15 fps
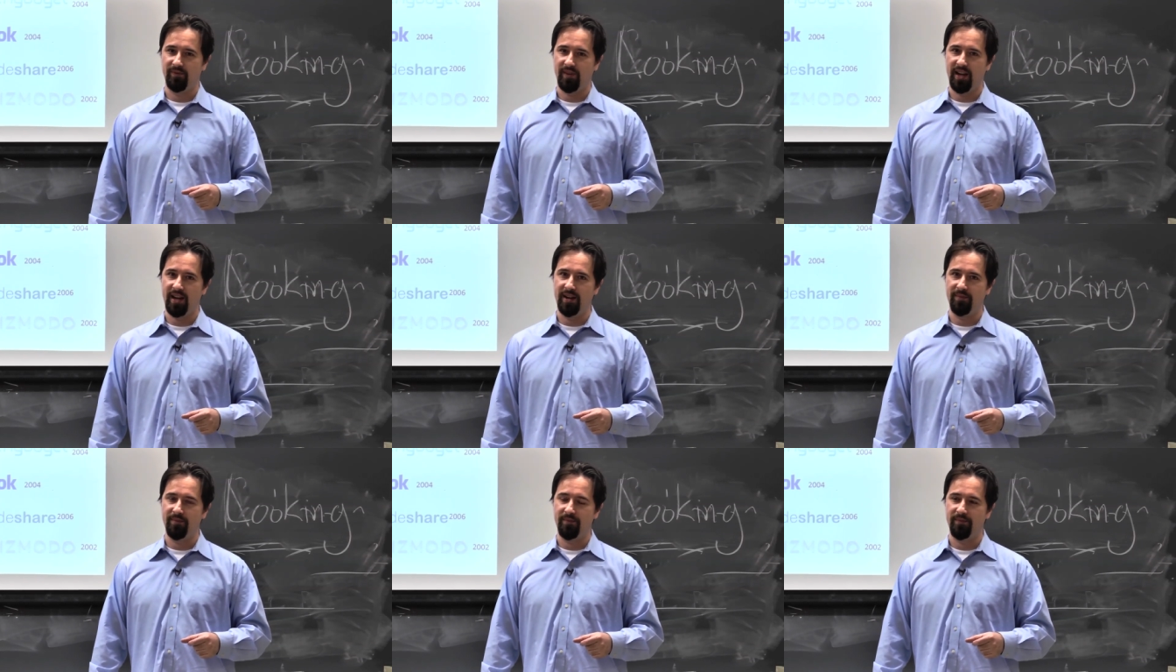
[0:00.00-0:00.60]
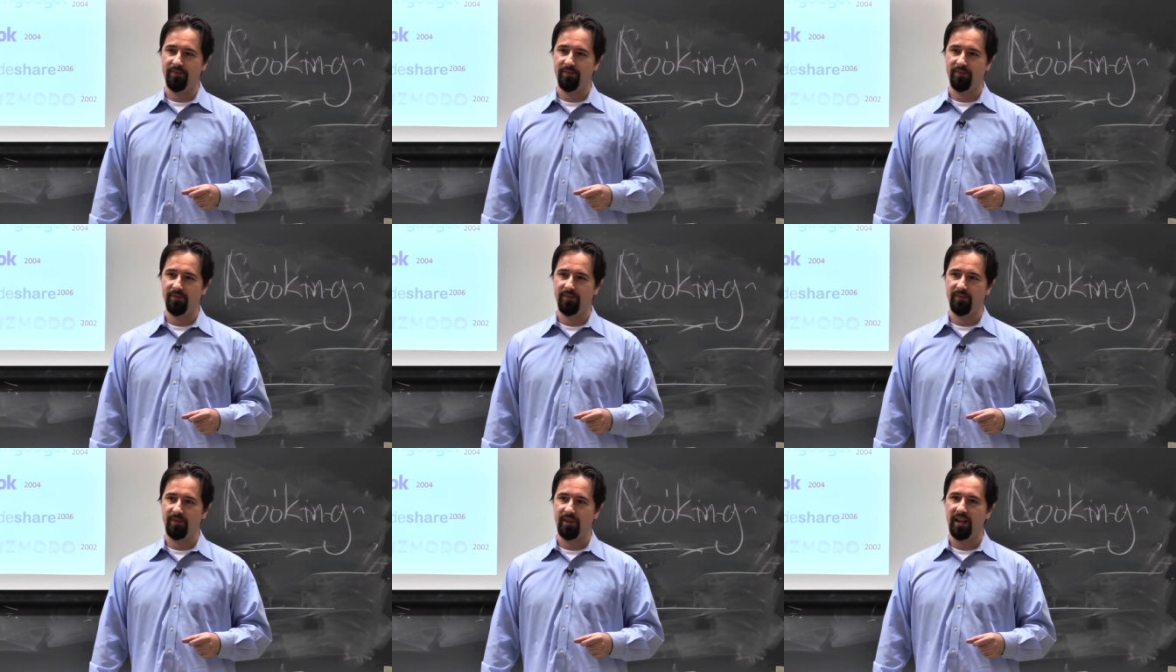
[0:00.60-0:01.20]
Right?
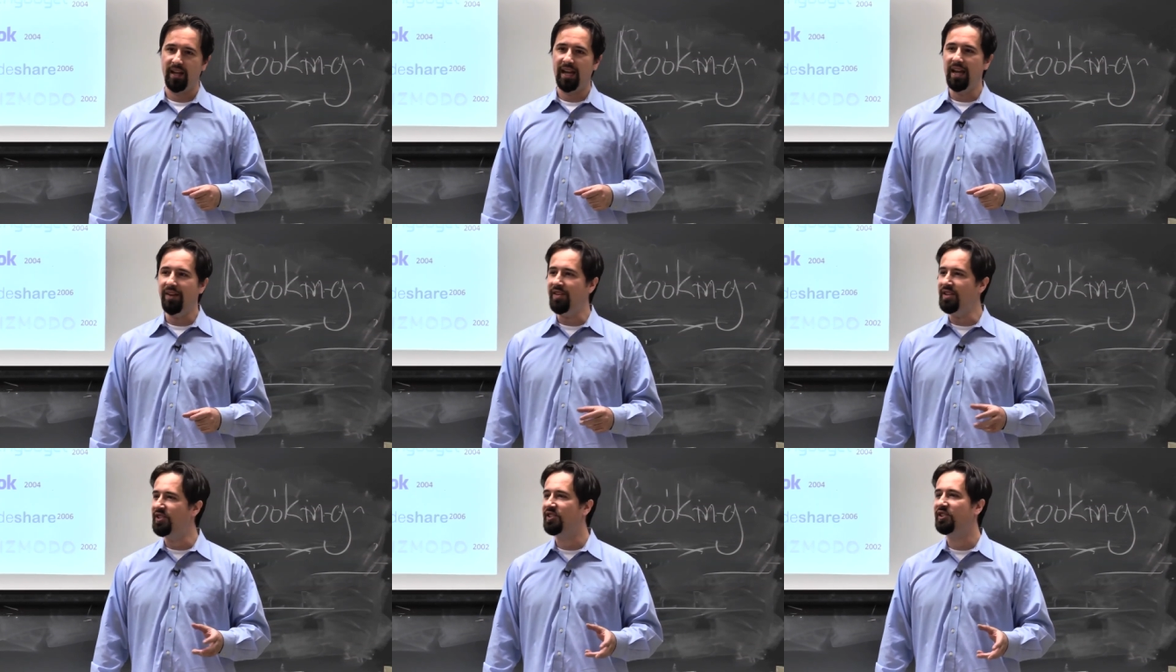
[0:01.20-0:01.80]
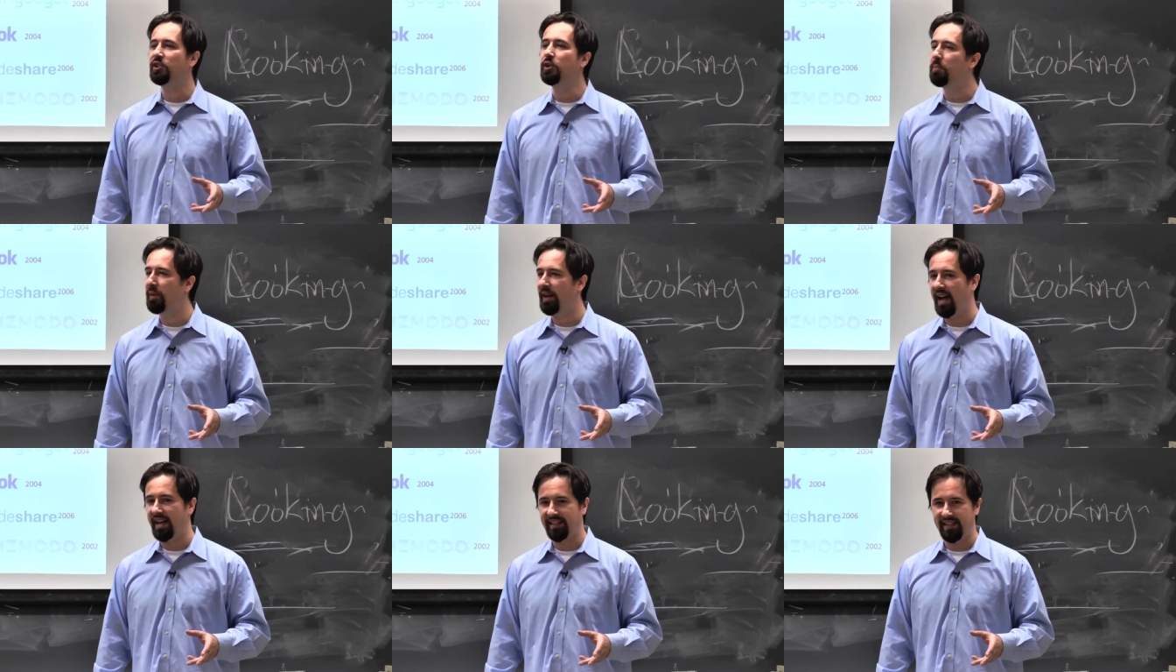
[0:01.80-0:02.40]
Even
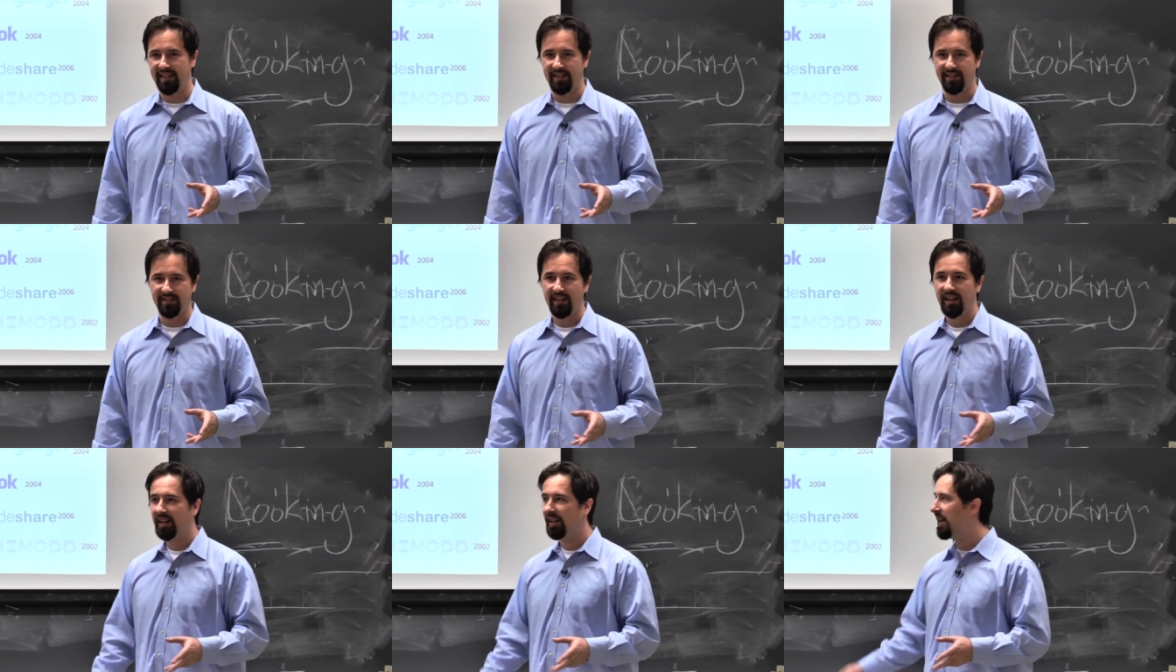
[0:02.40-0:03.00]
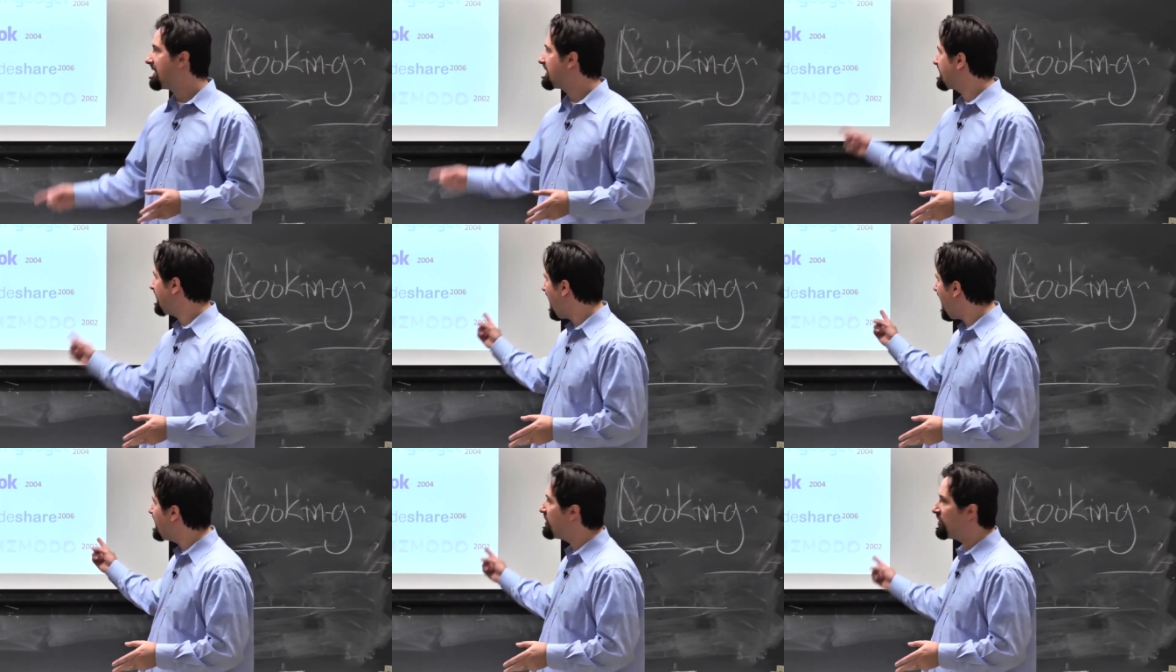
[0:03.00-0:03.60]
stupid ideas like
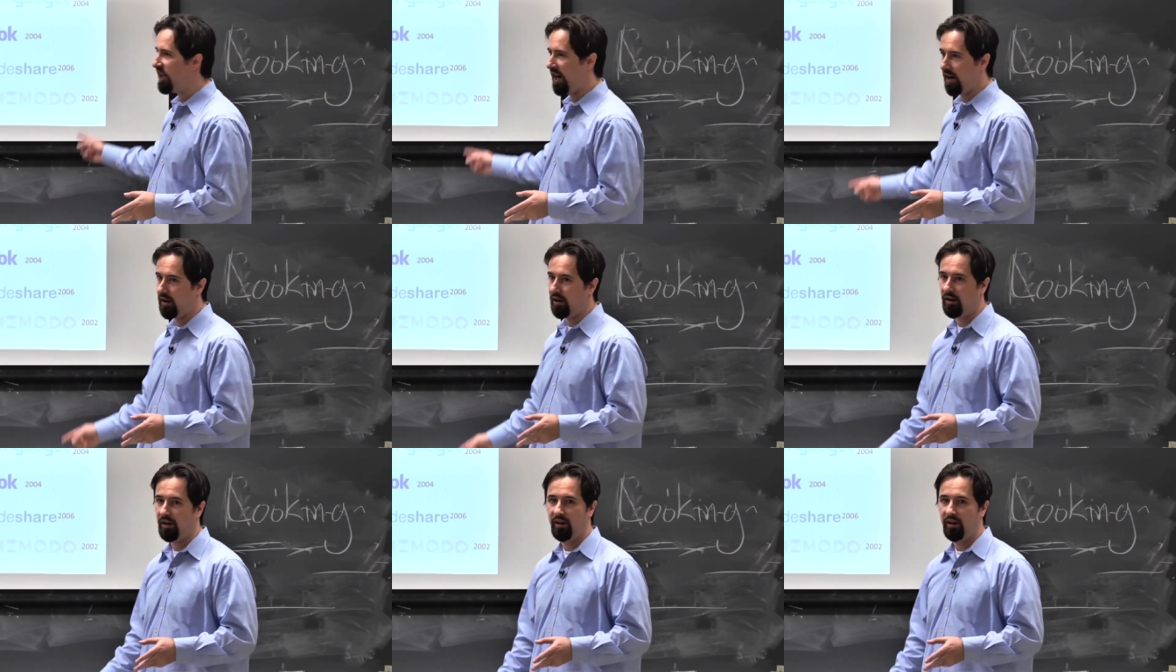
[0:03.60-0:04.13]
SlideShare.